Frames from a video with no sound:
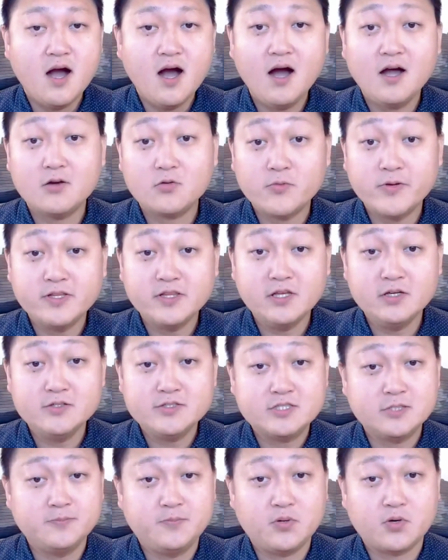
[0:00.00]
Hot
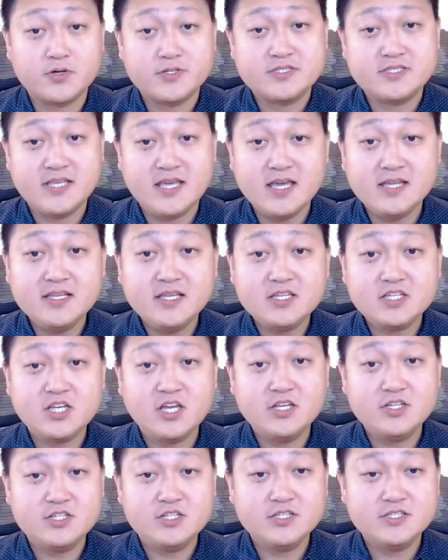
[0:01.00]
Reload supports any
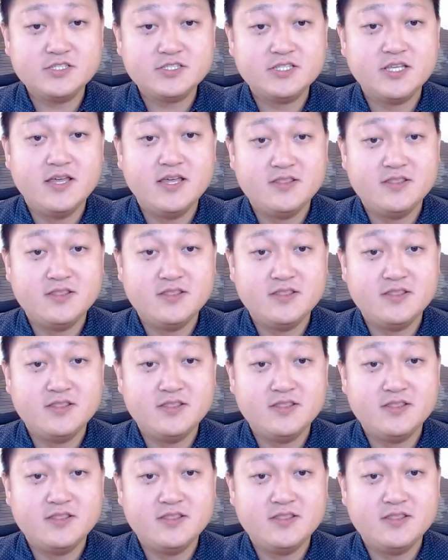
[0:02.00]
changes